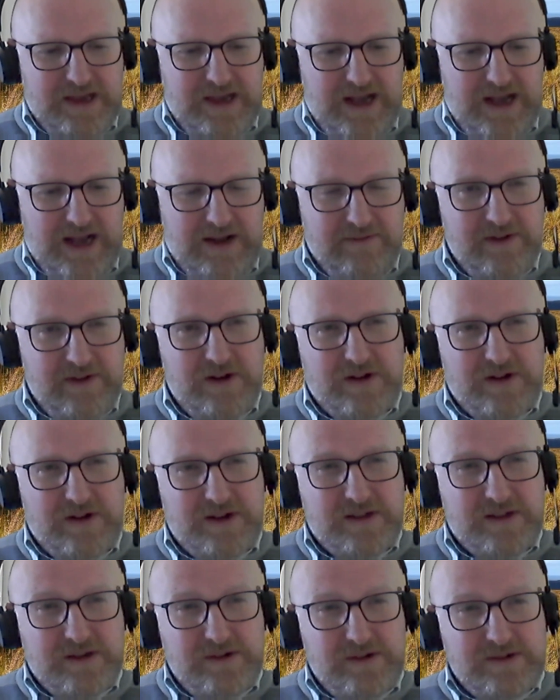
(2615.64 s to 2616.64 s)
have a look
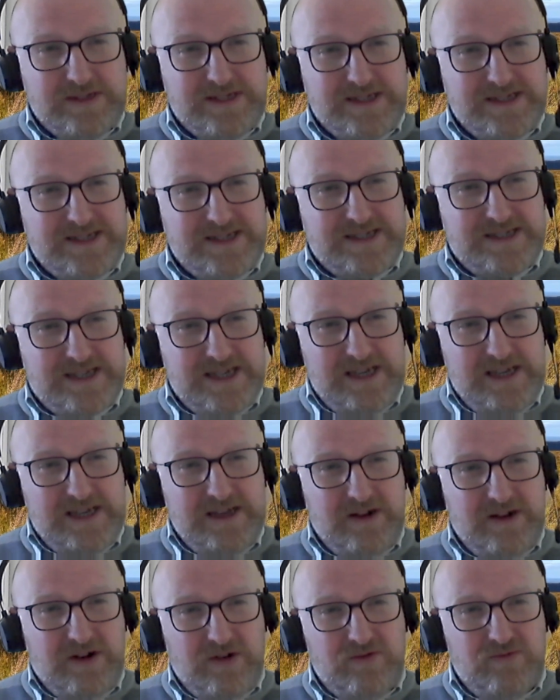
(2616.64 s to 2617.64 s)
at those and
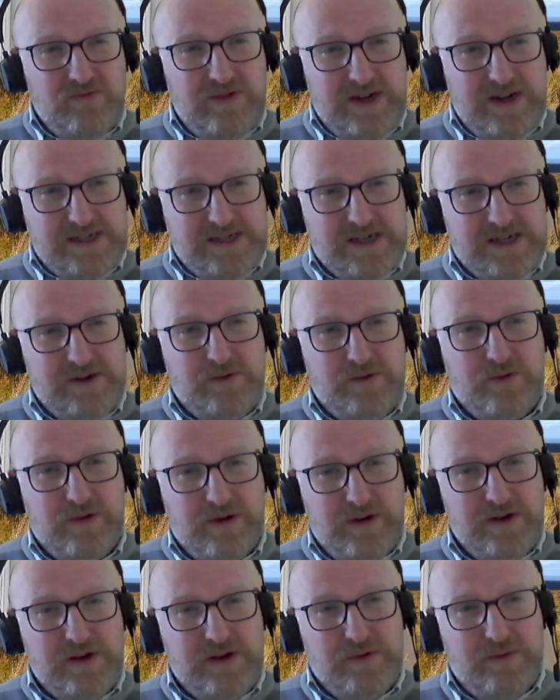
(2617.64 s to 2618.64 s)
see already
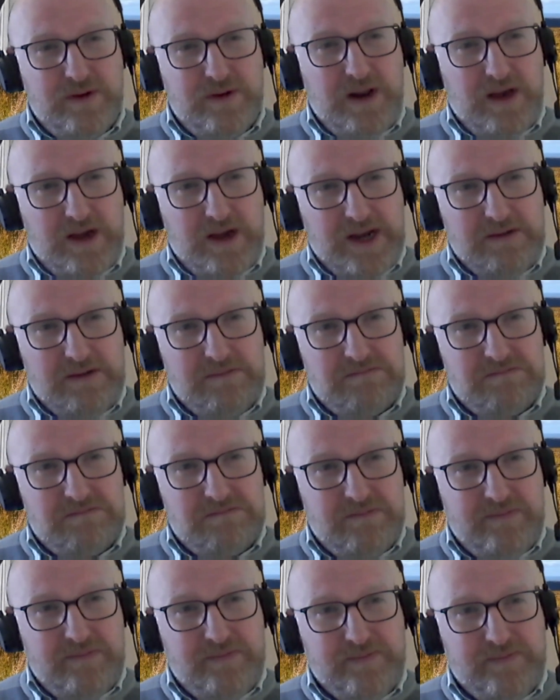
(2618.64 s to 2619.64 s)
where you align,
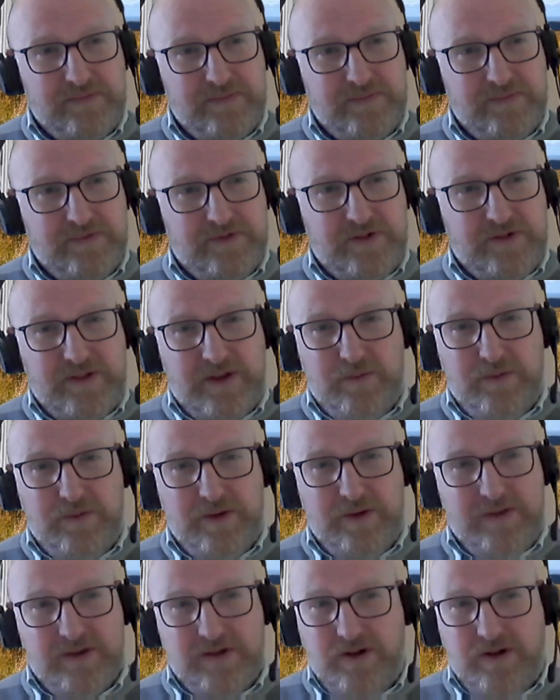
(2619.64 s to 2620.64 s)
so that
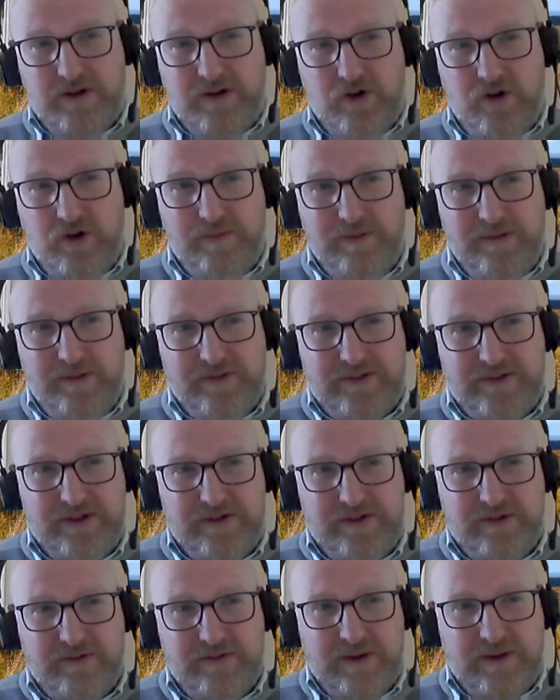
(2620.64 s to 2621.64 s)
when the call opens
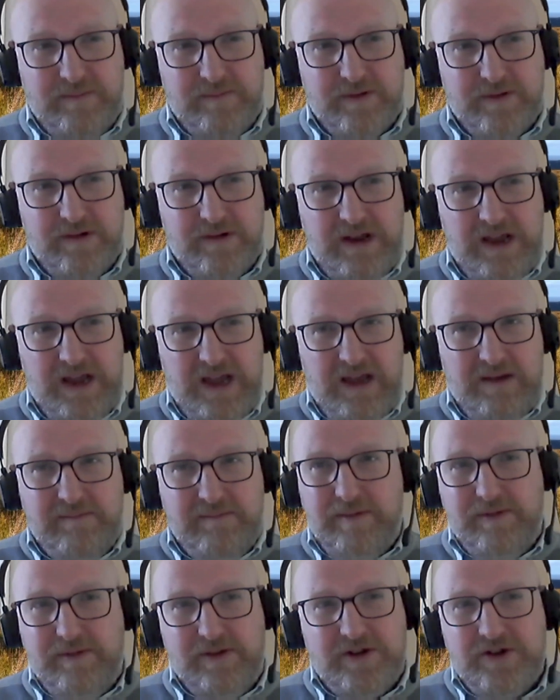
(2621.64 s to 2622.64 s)
in November,
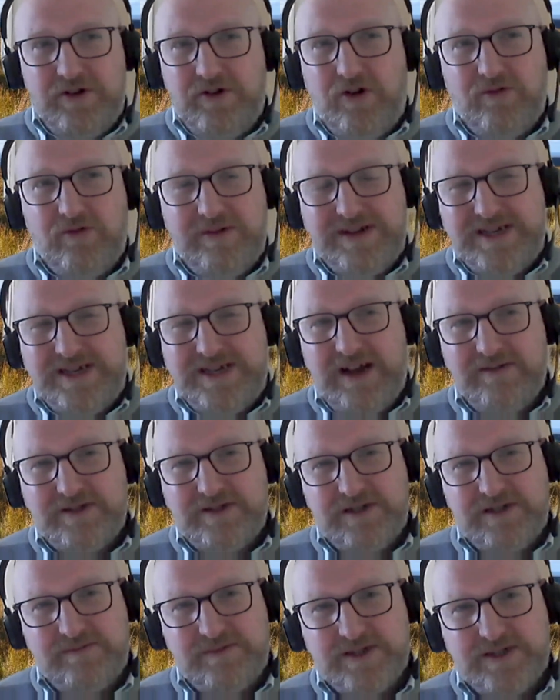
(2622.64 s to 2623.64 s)
maybe you can already have
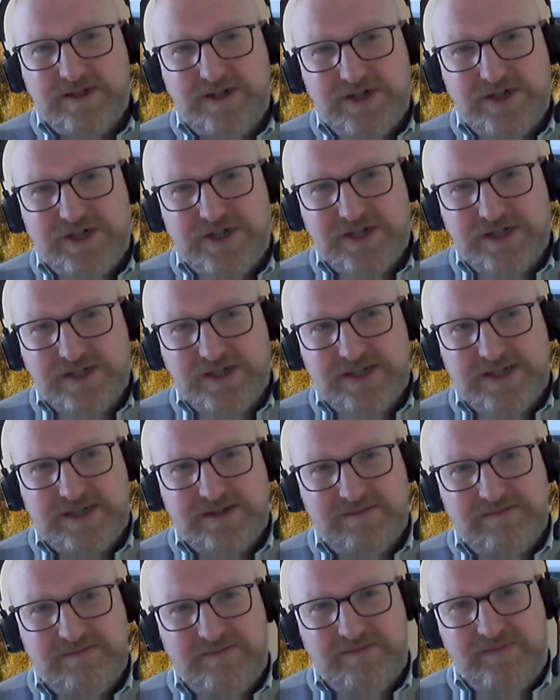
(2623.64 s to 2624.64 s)
some
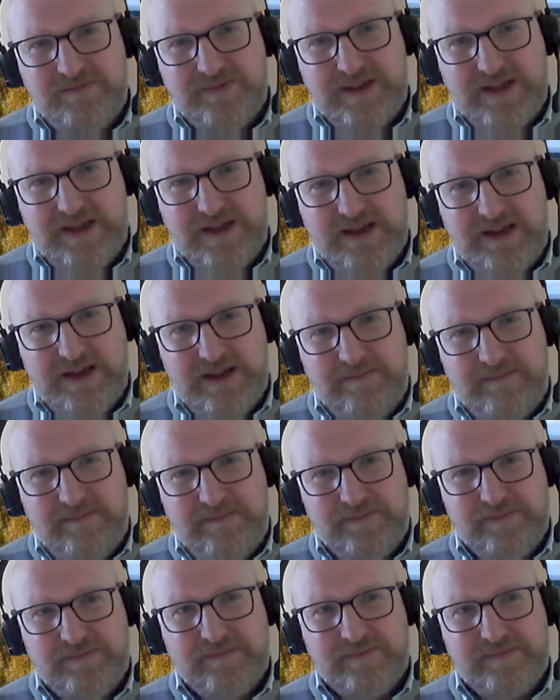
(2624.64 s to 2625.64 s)
discussions,
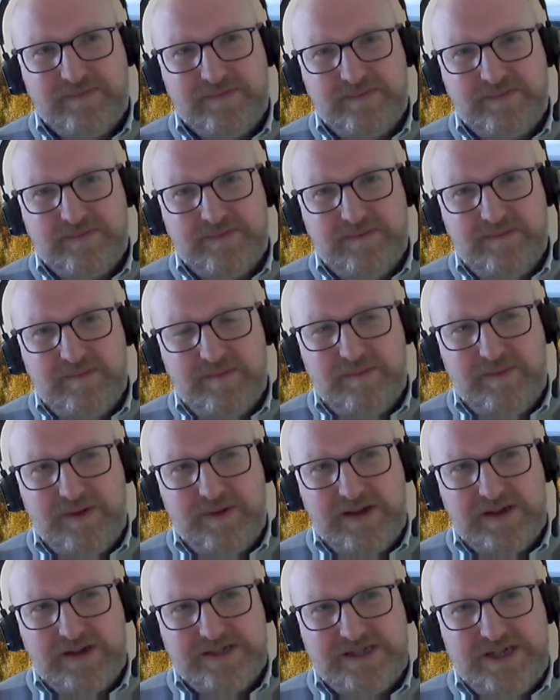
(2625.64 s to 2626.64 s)

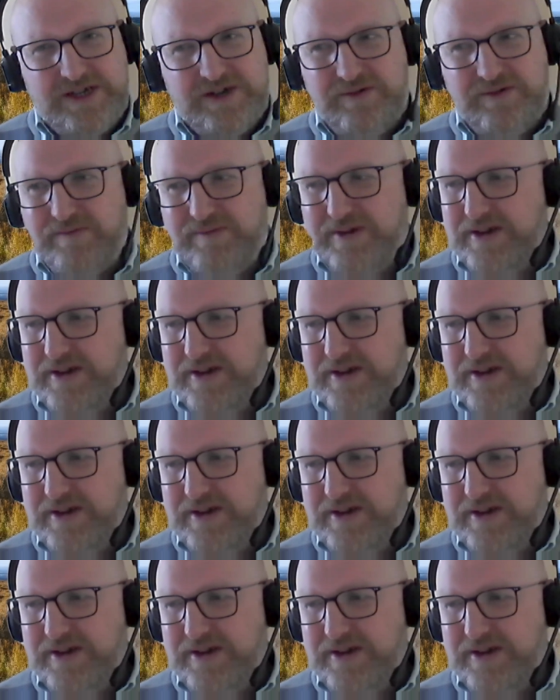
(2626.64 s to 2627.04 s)
because there